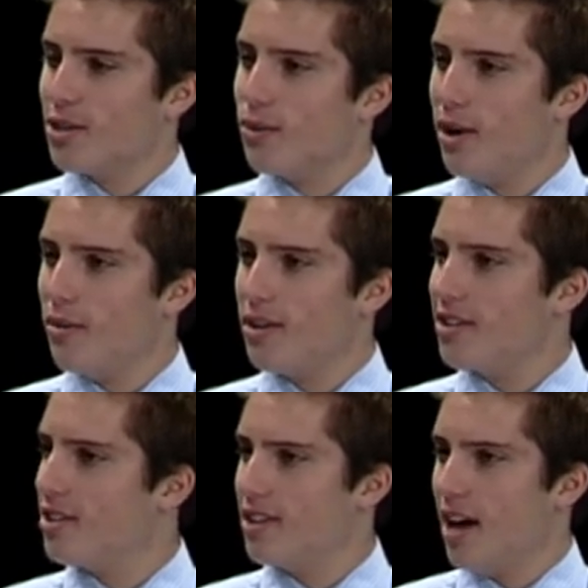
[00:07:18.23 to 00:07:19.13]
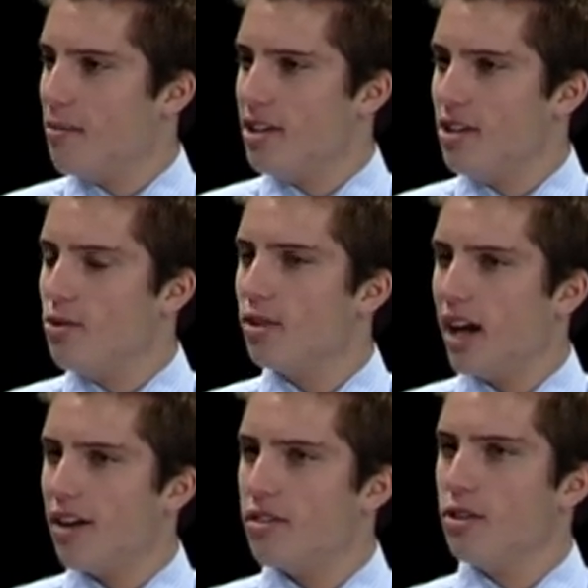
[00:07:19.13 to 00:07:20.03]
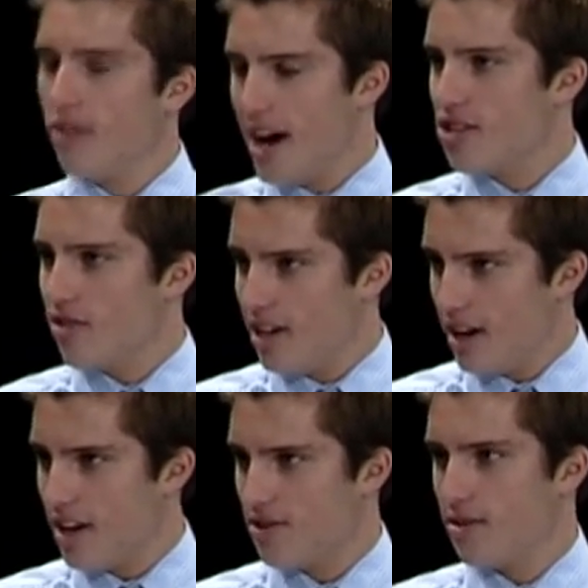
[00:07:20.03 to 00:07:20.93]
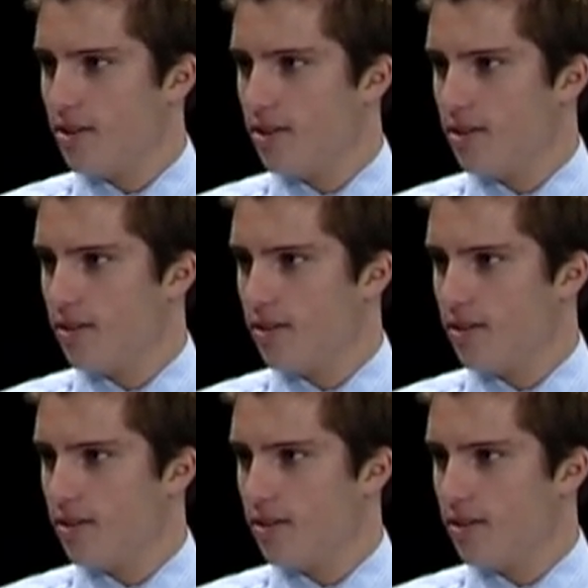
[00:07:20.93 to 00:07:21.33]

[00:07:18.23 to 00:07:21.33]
So what was, I mean, you graduated high school,